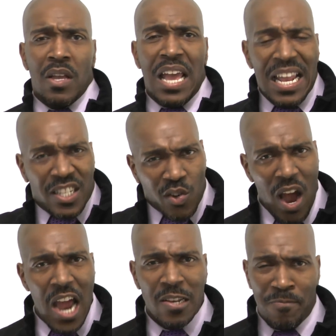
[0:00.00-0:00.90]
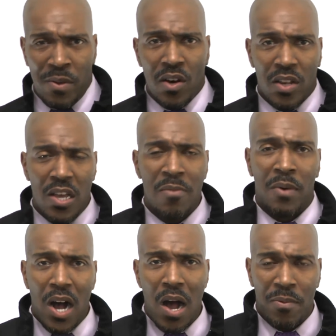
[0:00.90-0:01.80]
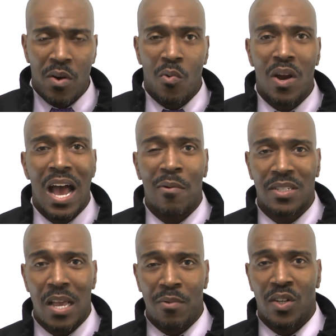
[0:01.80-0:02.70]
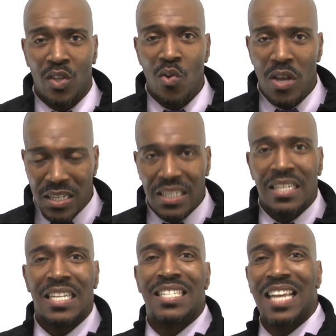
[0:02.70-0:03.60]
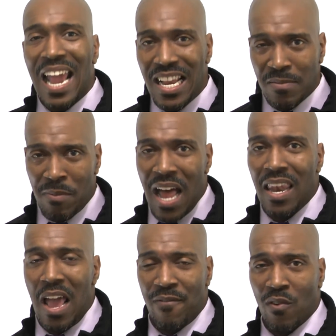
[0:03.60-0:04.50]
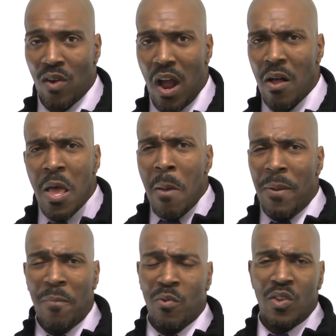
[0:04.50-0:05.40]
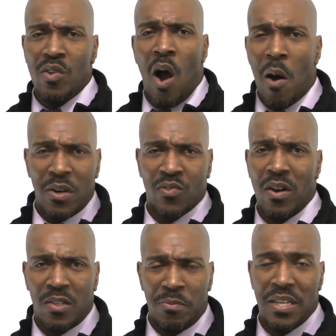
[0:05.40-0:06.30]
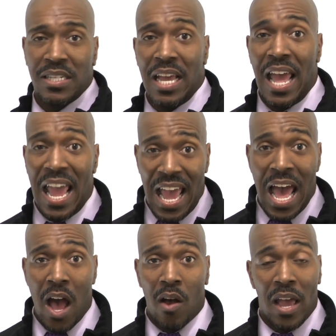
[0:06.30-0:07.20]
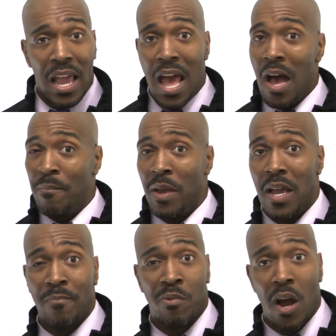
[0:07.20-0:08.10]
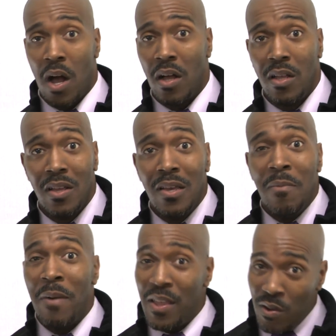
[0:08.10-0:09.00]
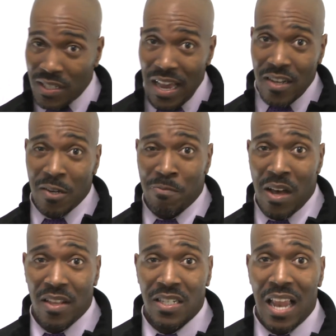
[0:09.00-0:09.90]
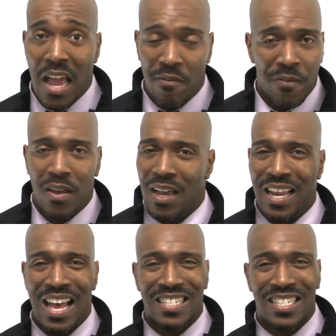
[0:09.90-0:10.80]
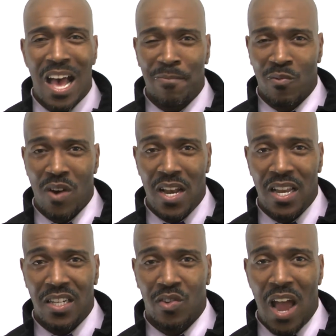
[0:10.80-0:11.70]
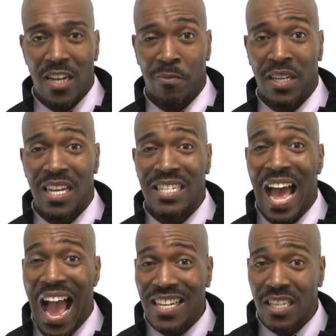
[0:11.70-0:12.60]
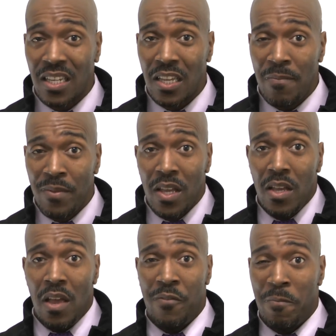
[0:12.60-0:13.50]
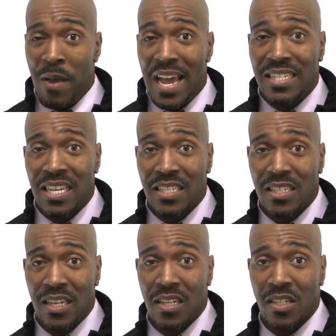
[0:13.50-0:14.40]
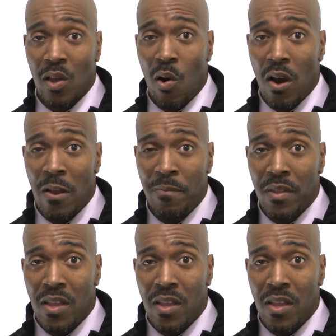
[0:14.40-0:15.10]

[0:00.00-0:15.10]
in trying to build him up, what I was able to do is to change my life around. People, you always run up to me and say, hey, Al, man, bruh. Man, you saved your brother's life. And I stop them right in their tracks because actually, if you pay attention to the story,